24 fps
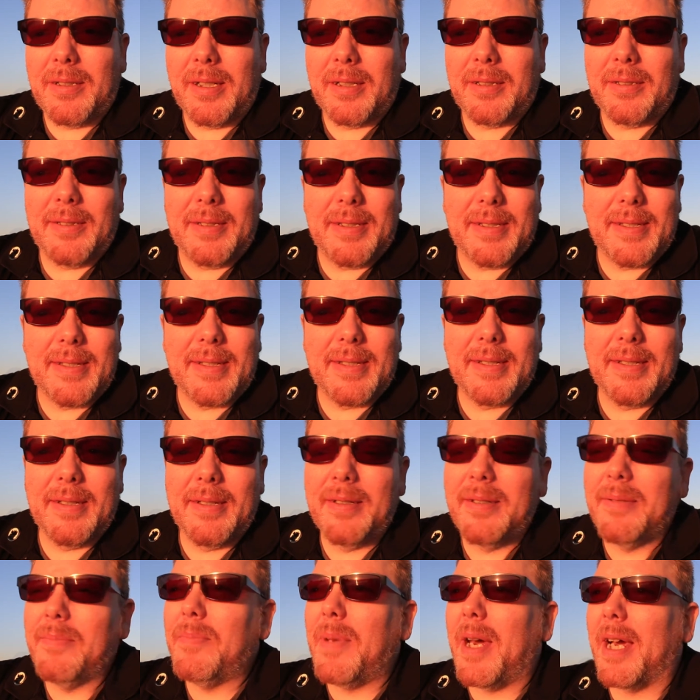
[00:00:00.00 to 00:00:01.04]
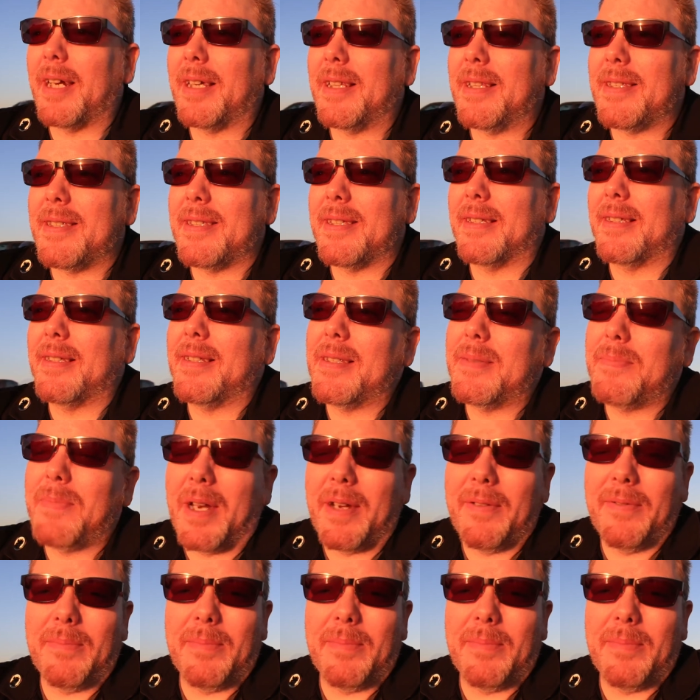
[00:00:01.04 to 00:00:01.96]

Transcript: Douglas back in the 60s.